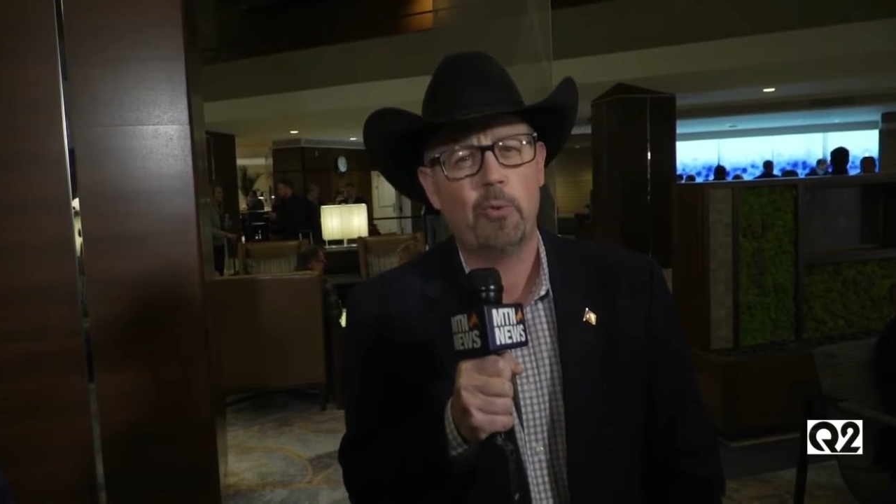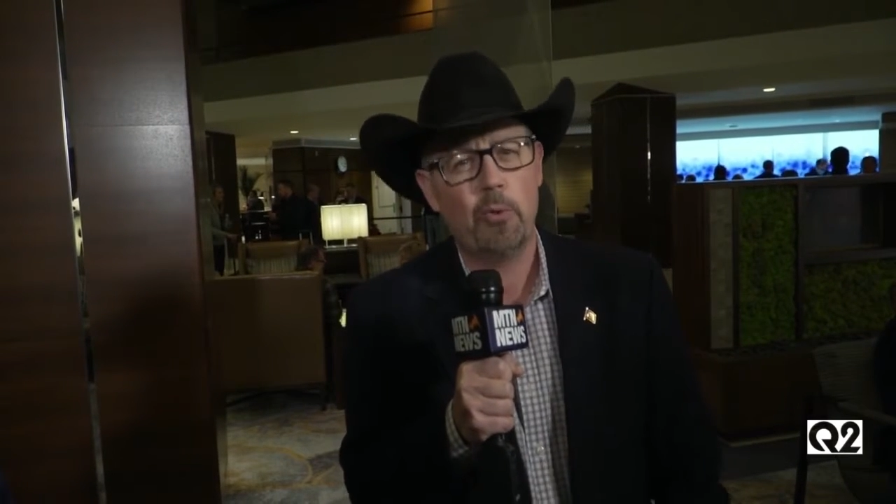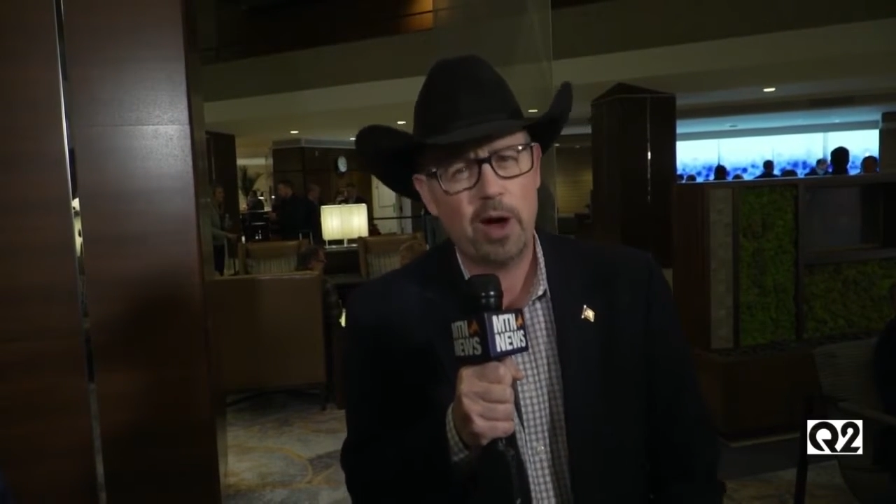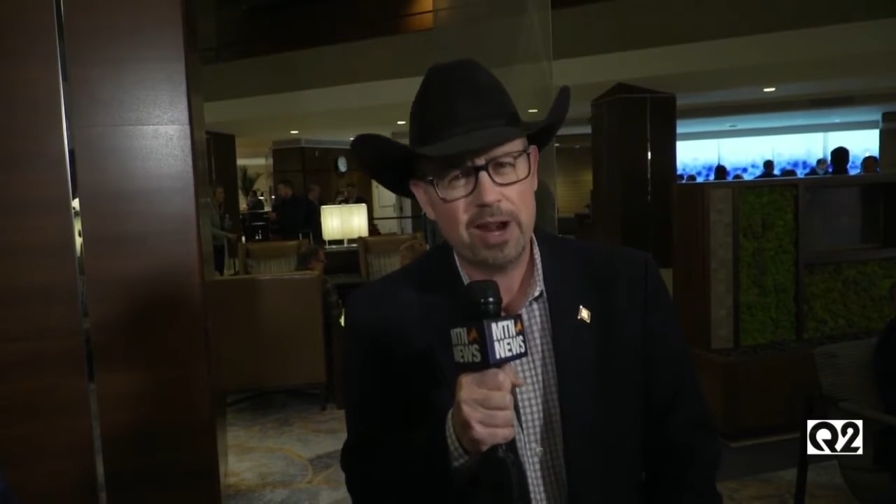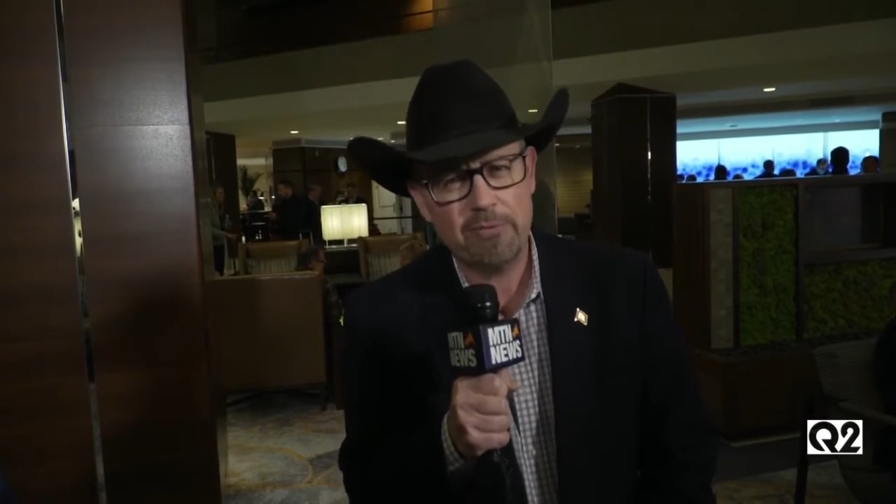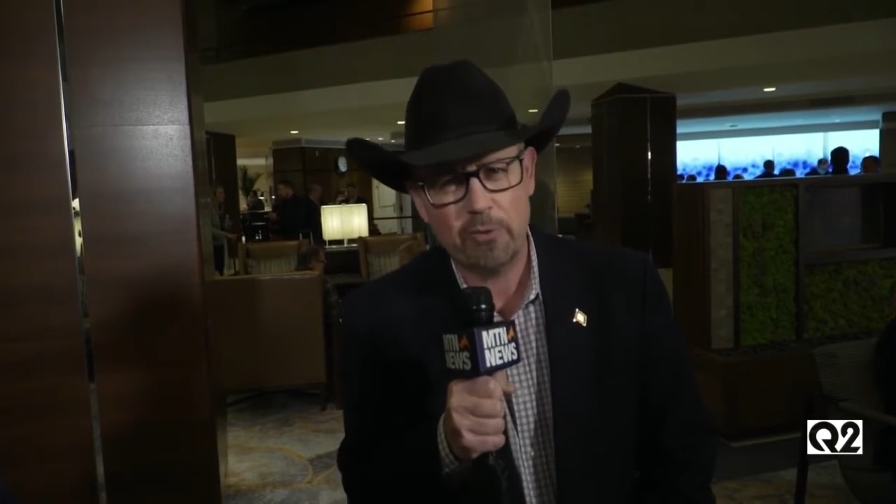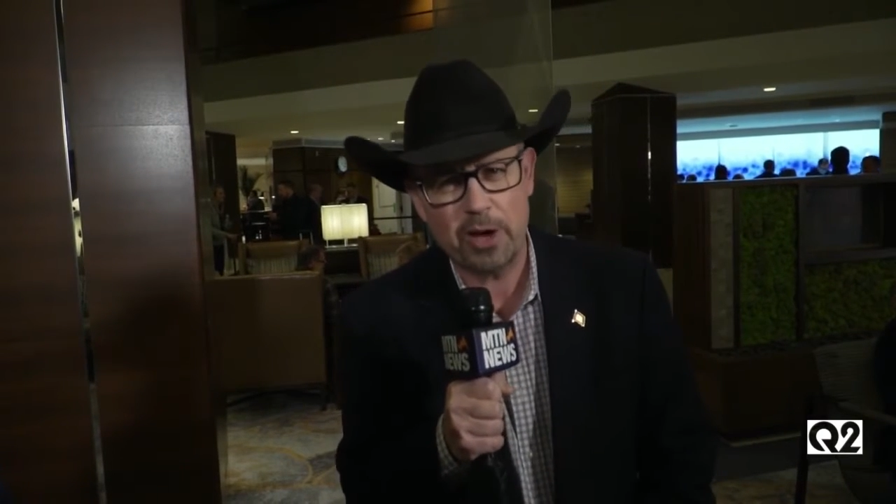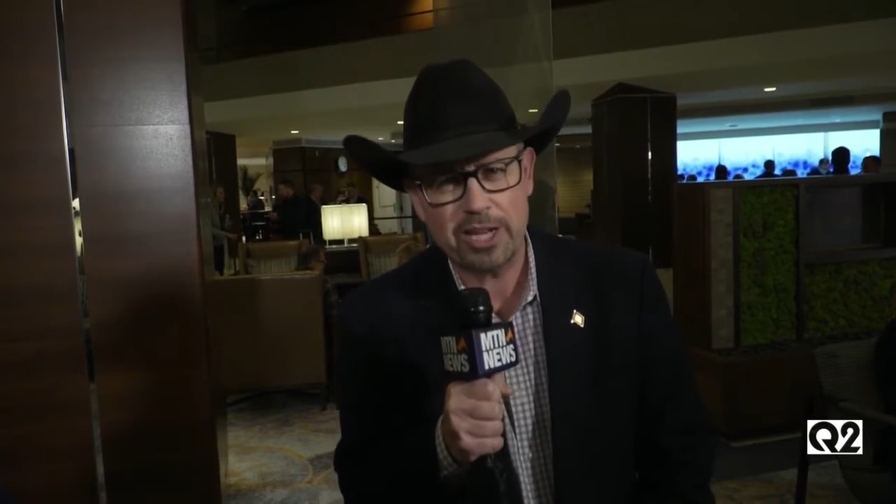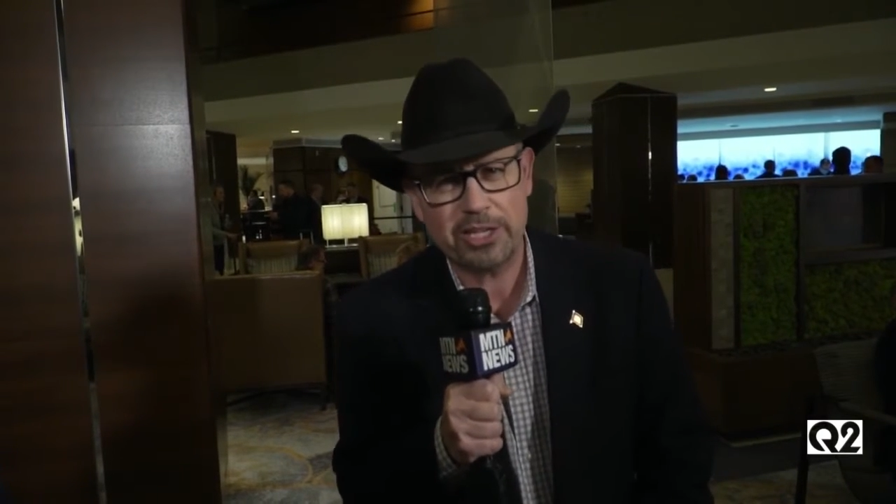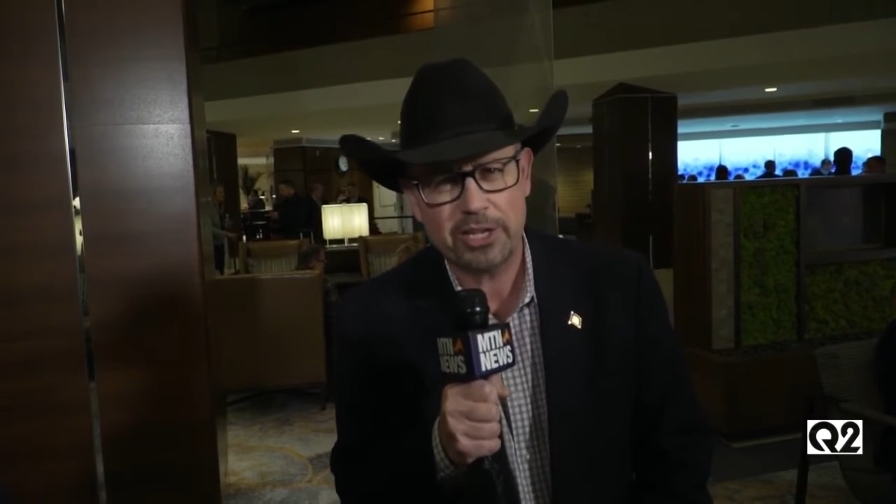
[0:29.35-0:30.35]
one of
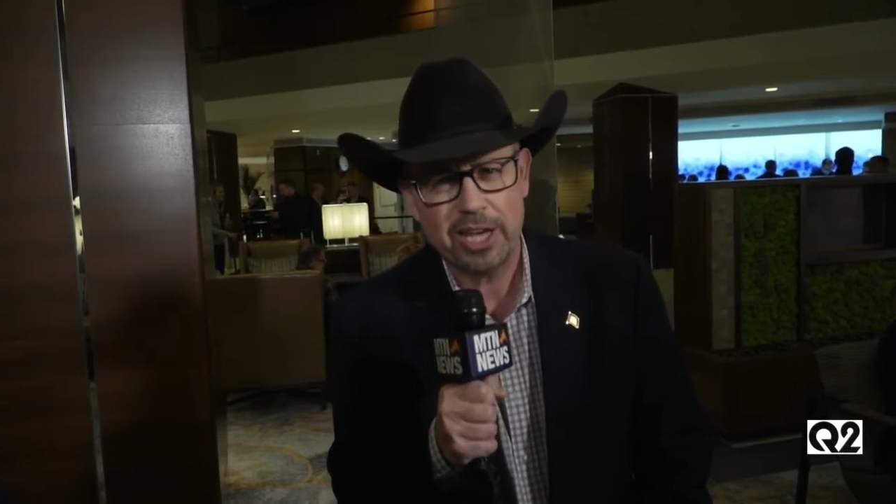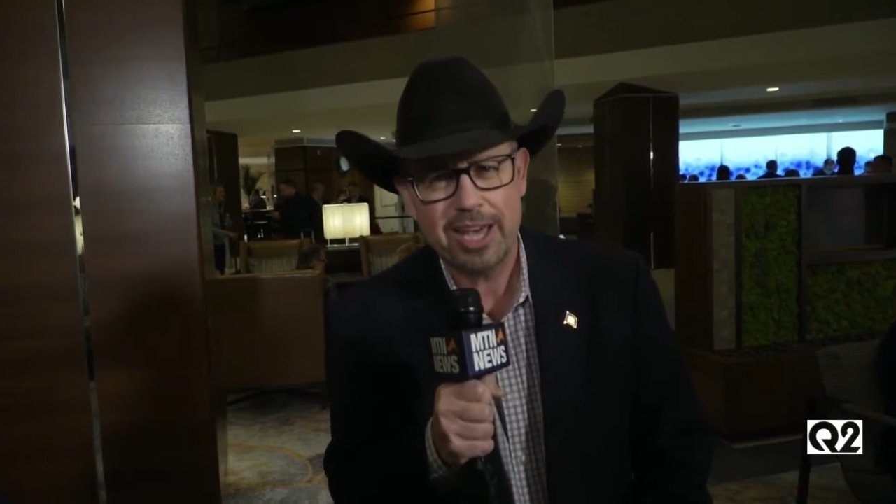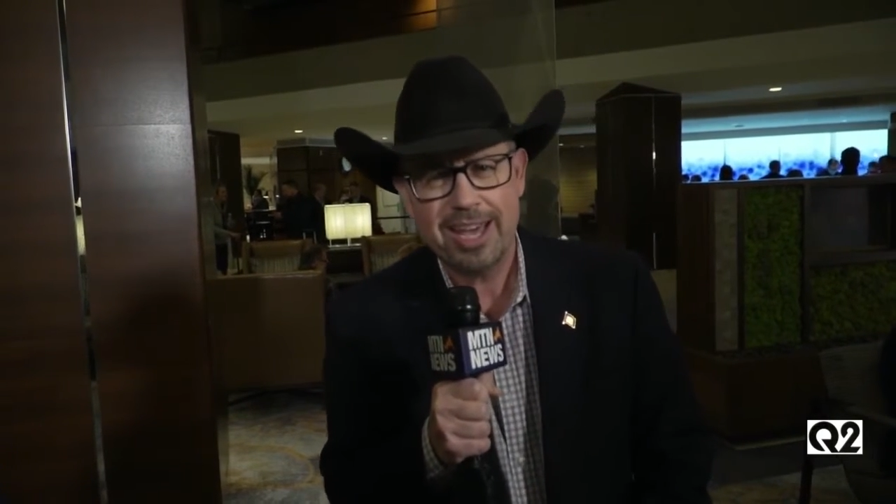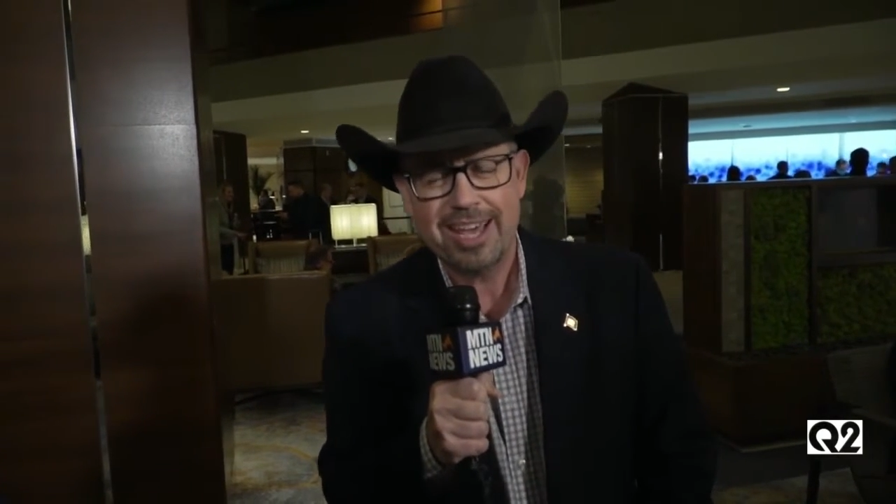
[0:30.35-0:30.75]
which